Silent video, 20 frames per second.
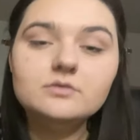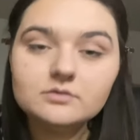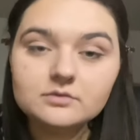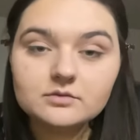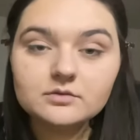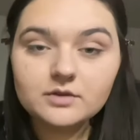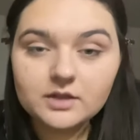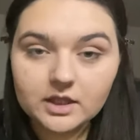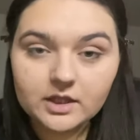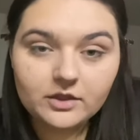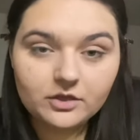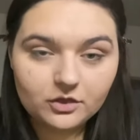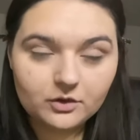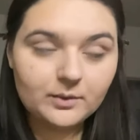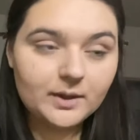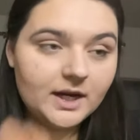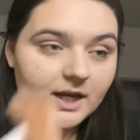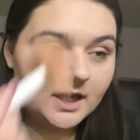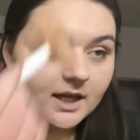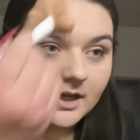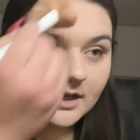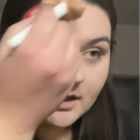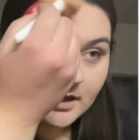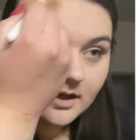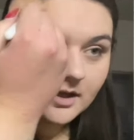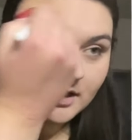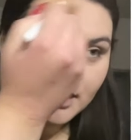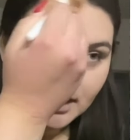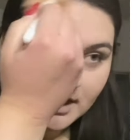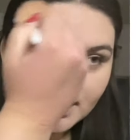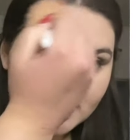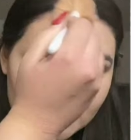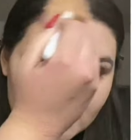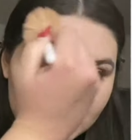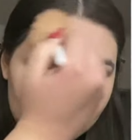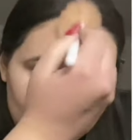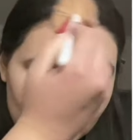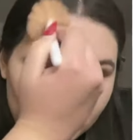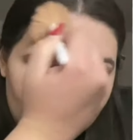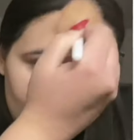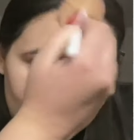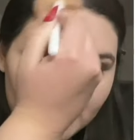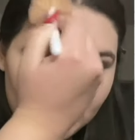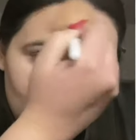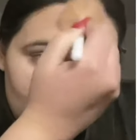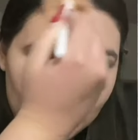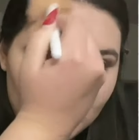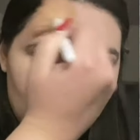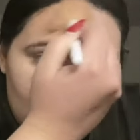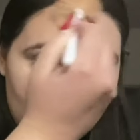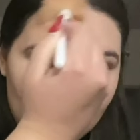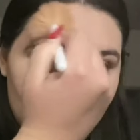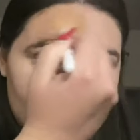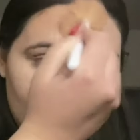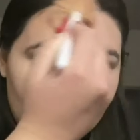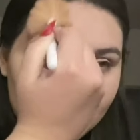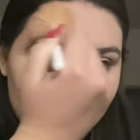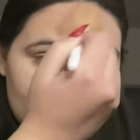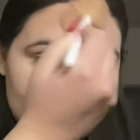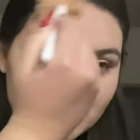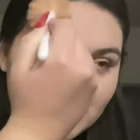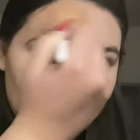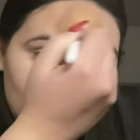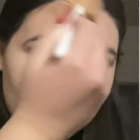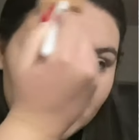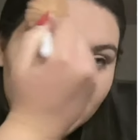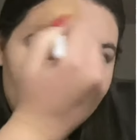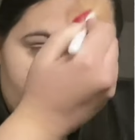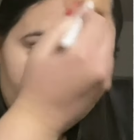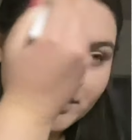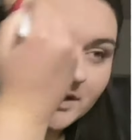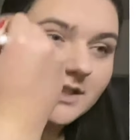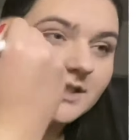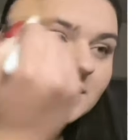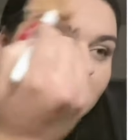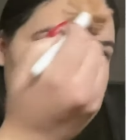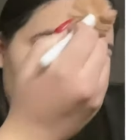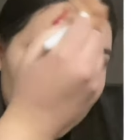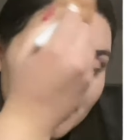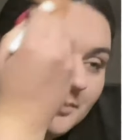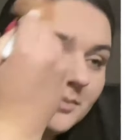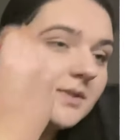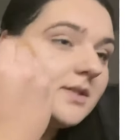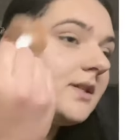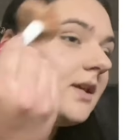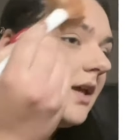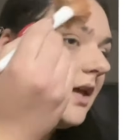the 3 essentially. I just do it in different steps.